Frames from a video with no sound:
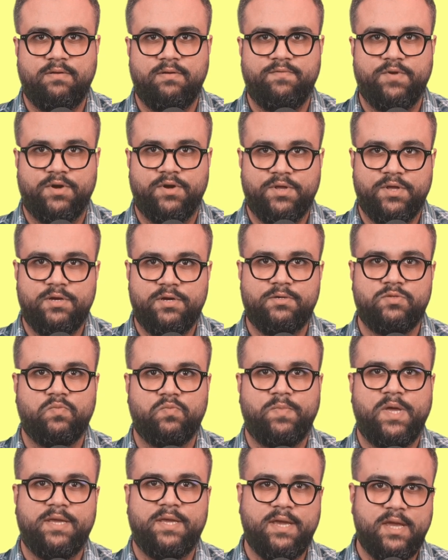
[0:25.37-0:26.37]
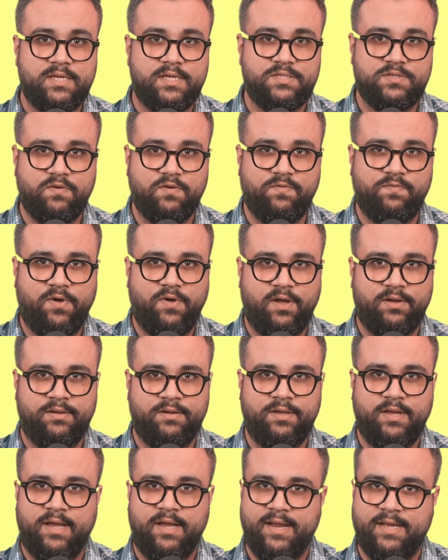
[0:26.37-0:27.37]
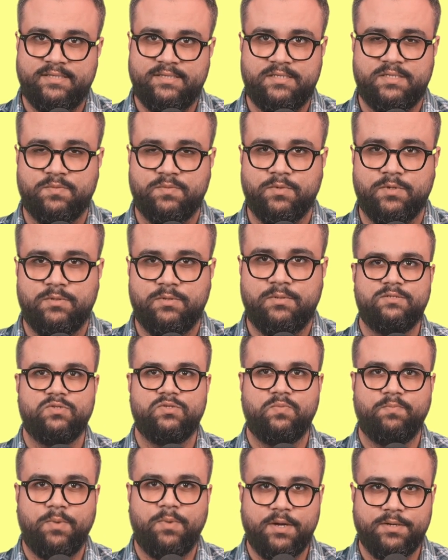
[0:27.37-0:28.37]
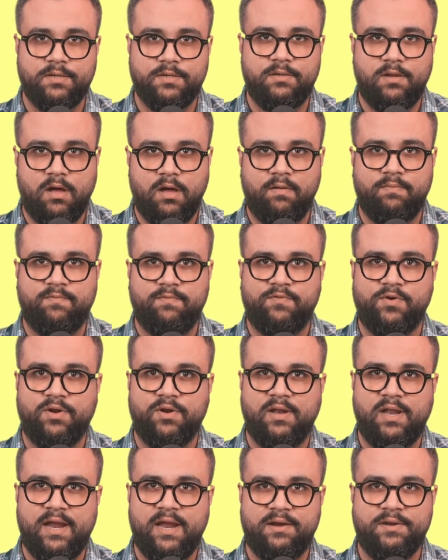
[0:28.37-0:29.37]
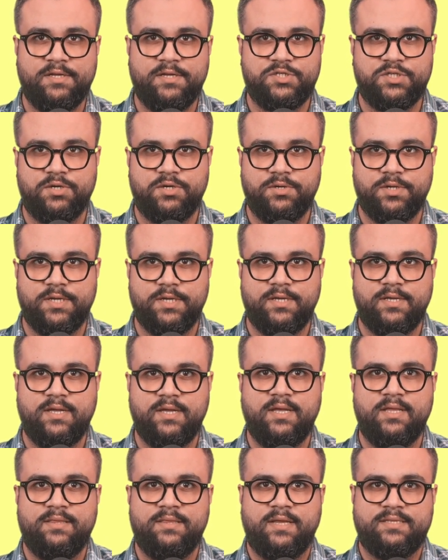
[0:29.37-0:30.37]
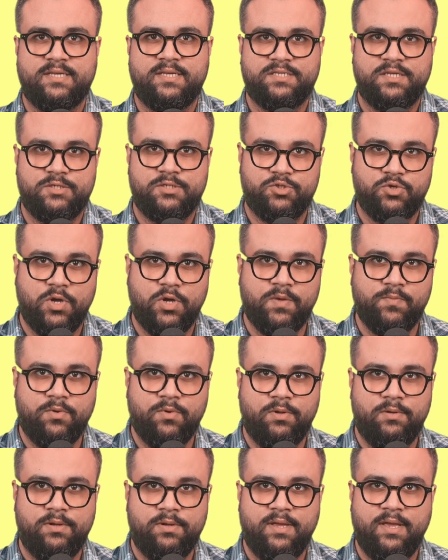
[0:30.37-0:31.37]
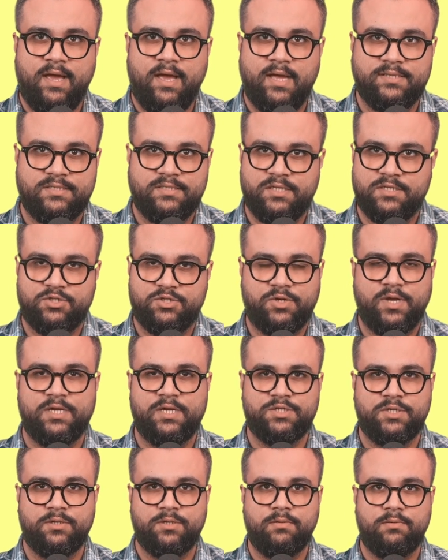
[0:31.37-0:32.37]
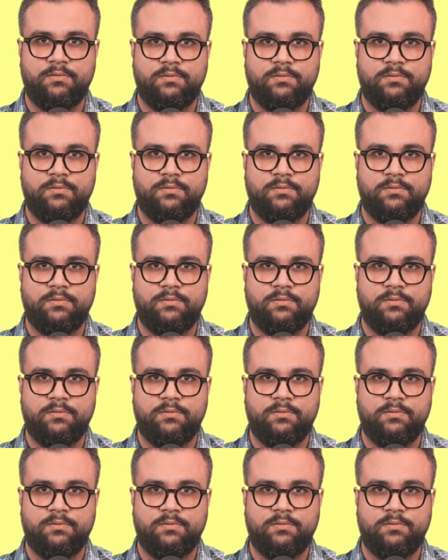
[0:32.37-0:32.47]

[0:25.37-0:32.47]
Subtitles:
We are here to make SEO fun and accessible, so buckle up for a learning journey that's as enjoyable as it's educational.